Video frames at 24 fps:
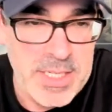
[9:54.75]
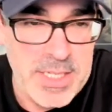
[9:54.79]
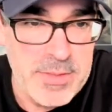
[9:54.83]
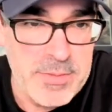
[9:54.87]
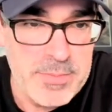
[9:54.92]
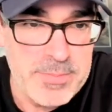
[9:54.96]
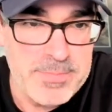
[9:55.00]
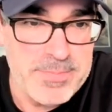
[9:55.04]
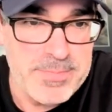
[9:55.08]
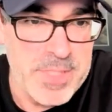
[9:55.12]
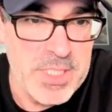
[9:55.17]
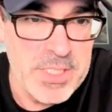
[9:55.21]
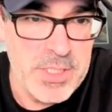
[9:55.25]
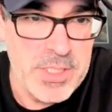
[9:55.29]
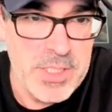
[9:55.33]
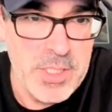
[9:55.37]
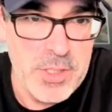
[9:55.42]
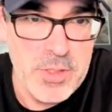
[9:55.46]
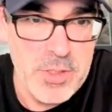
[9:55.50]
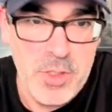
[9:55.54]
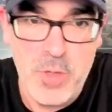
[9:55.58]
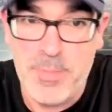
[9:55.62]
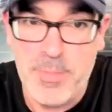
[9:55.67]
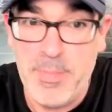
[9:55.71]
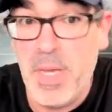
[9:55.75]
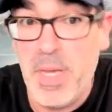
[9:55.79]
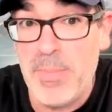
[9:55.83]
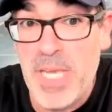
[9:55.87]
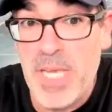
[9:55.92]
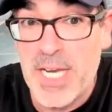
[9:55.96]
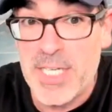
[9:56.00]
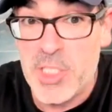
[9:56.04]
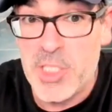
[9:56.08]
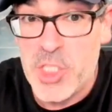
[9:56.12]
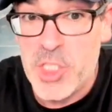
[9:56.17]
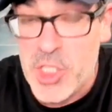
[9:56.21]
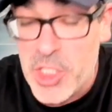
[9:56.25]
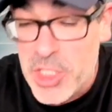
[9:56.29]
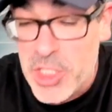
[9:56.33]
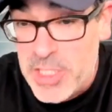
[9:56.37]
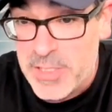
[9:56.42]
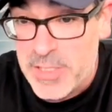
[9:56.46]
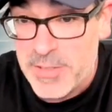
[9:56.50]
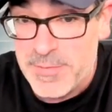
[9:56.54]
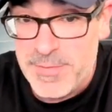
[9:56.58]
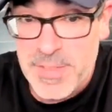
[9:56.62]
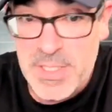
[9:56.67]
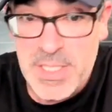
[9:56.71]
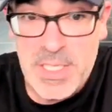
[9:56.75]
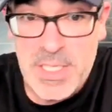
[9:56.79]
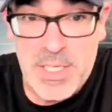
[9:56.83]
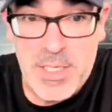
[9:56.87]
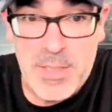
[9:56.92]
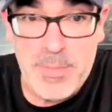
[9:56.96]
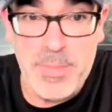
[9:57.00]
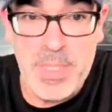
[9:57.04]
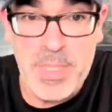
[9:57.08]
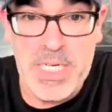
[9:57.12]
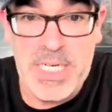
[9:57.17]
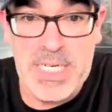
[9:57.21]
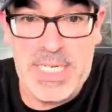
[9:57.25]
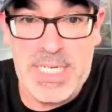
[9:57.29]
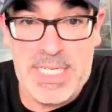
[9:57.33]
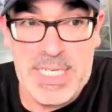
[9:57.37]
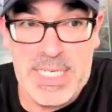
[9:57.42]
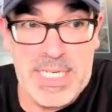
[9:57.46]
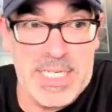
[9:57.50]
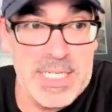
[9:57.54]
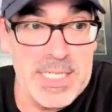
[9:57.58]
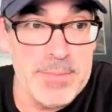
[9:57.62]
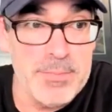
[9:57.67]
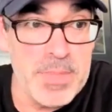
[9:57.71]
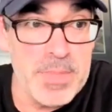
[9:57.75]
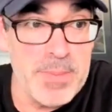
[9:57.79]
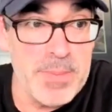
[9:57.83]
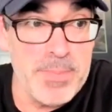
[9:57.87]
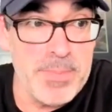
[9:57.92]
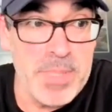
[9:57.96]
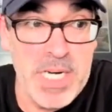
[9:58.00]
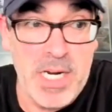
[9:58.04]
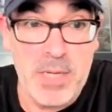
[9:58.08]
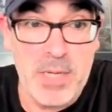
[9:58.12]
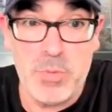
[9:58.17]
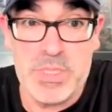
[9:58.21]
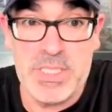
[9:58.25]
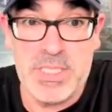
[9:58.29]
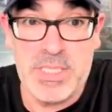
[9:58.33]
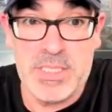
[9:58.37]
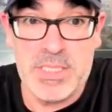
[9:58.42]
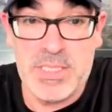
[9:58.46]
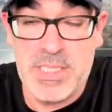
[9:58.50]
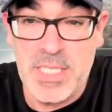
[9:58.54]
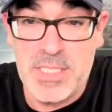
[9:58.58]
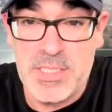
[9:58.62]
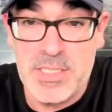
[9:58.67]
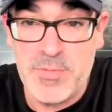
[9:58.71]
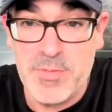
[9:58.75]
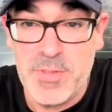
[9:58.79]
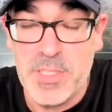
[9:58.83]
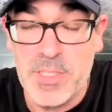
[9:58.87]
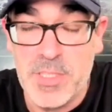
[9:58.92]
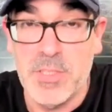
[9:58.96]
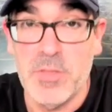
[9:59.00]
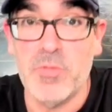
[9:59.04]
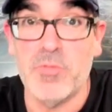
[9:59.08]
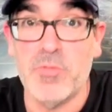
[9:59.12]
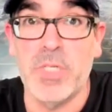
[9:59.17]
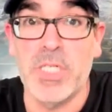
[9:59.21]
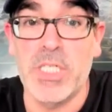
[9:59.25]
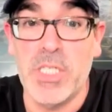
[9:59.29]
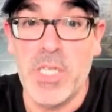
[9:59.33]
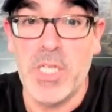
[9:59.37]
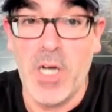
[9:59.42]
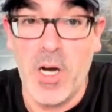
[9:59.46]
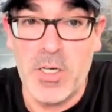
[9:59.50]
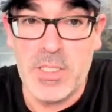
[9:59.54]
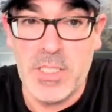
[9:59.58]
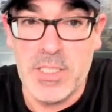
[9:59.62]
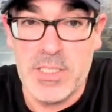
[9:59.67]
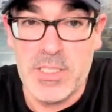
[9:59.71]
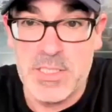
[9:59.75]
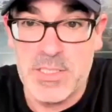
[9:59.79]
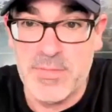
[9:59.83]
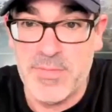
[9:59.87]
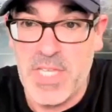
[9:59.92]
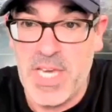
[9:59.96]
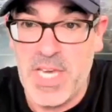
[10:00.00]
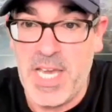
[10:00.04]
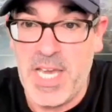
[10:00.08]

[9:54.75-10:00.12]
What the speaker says: Or maybe I should have, but I was successful regardless of